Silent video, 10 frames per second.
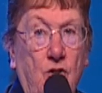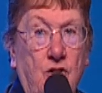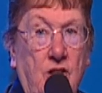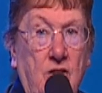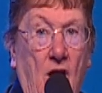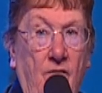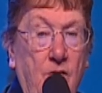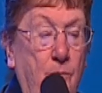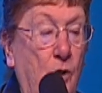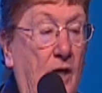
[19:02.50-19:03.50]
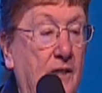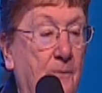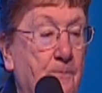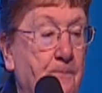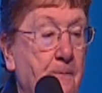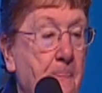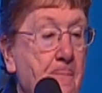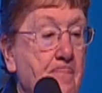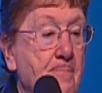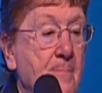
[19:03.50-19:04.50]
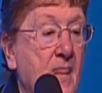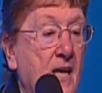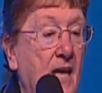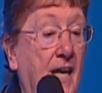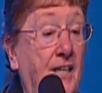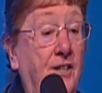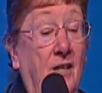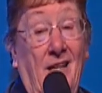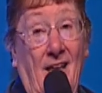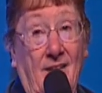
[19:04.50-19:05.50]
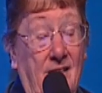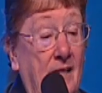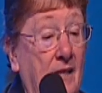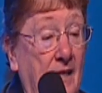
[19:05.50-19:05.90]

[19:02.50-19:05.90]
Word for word: version of the book. And in, and